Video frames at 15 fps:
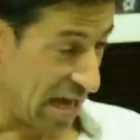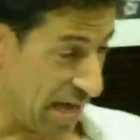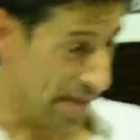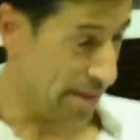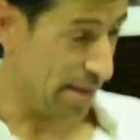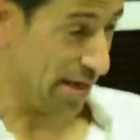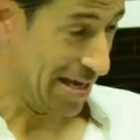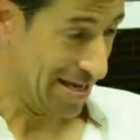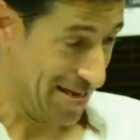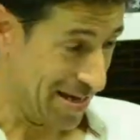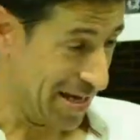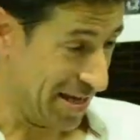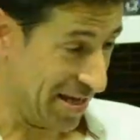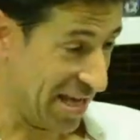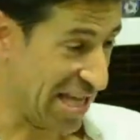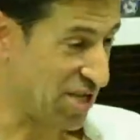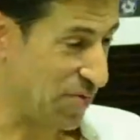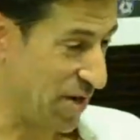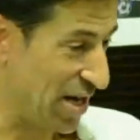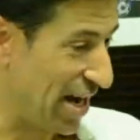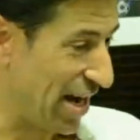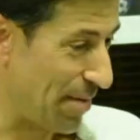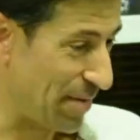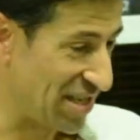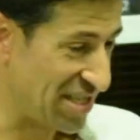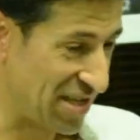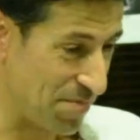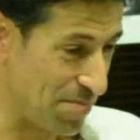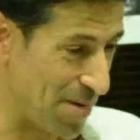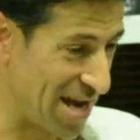I think it has been an
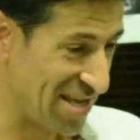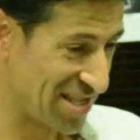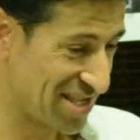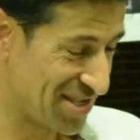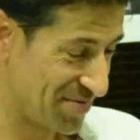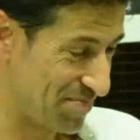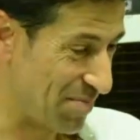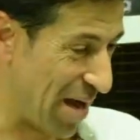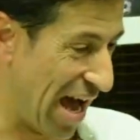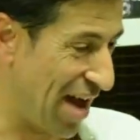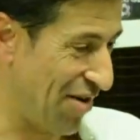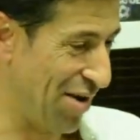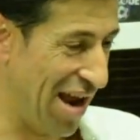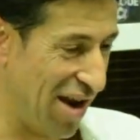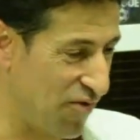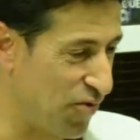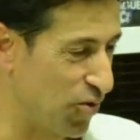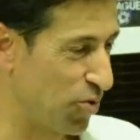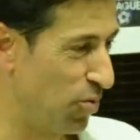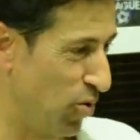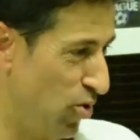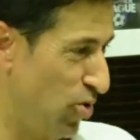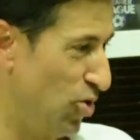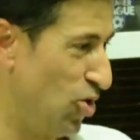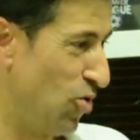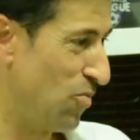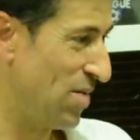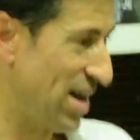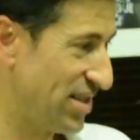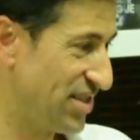amazing match, a real
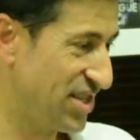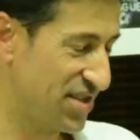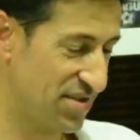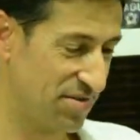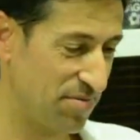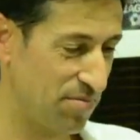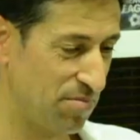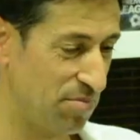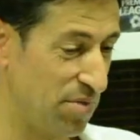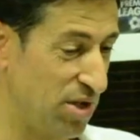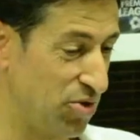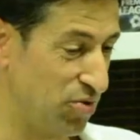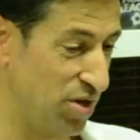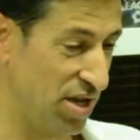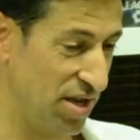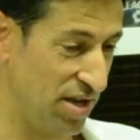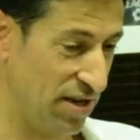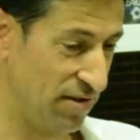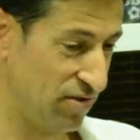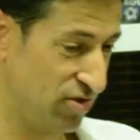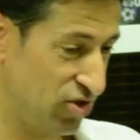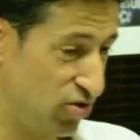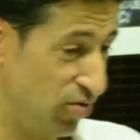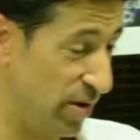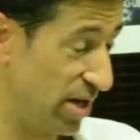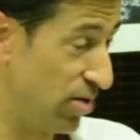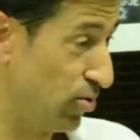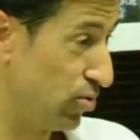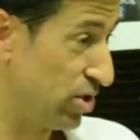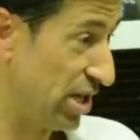football match between two
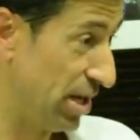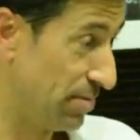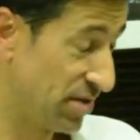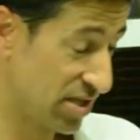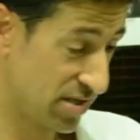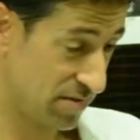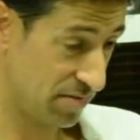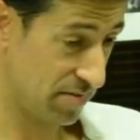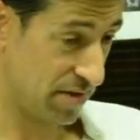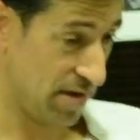very good teams,